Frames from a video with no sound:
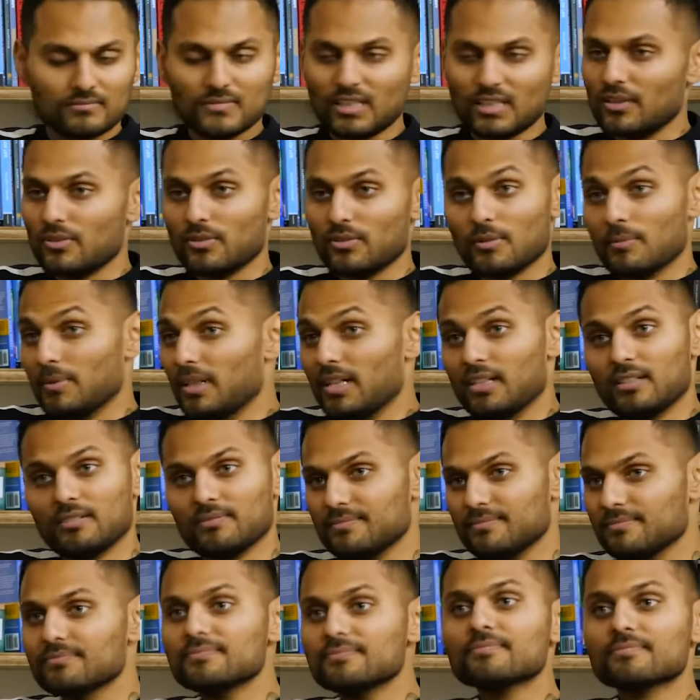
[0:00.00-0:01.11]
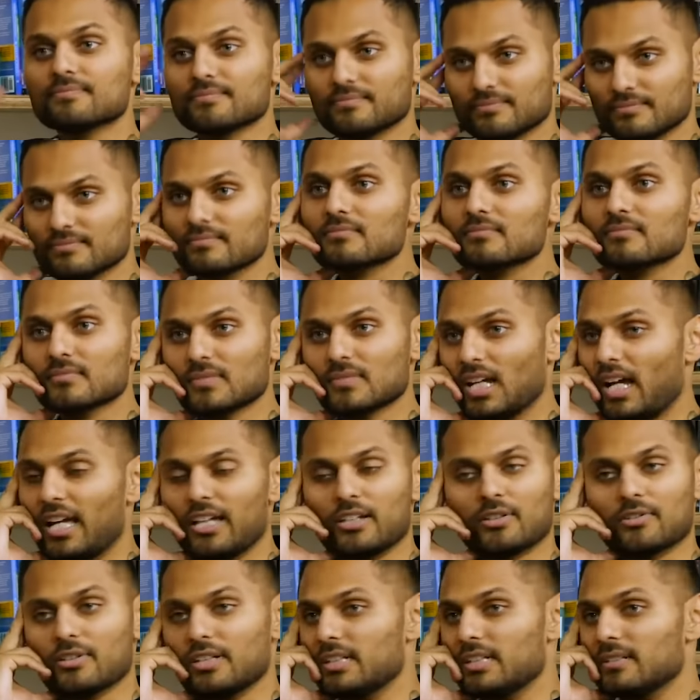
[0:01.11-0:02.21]
Neither of positive I. thinking. I
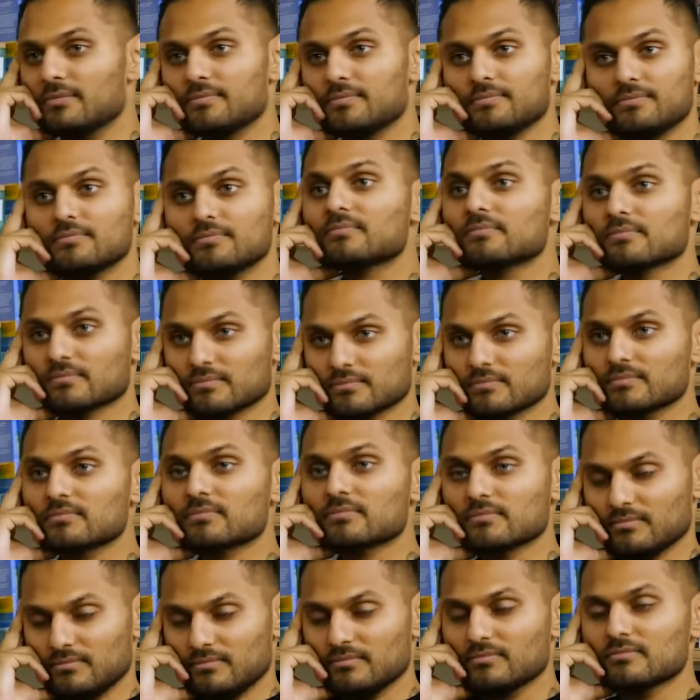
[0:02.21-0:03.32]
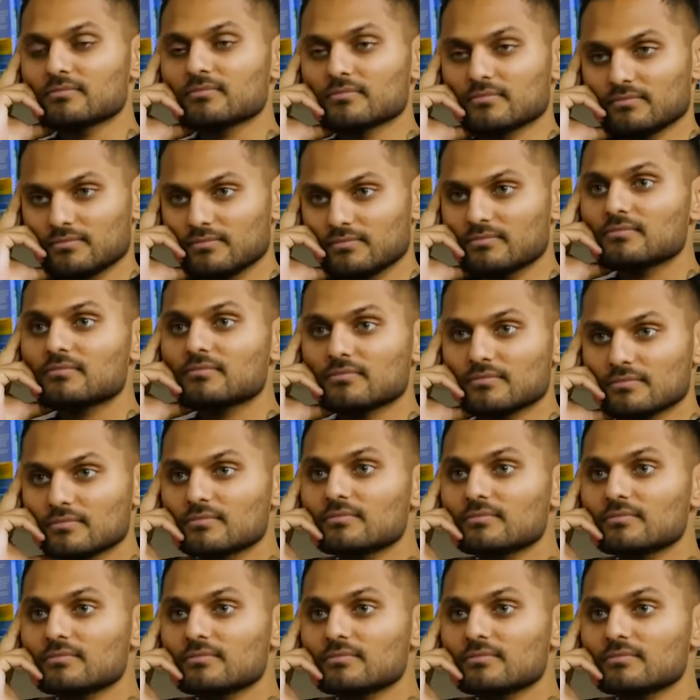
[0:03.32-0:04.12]
agree. Positive thinking means, you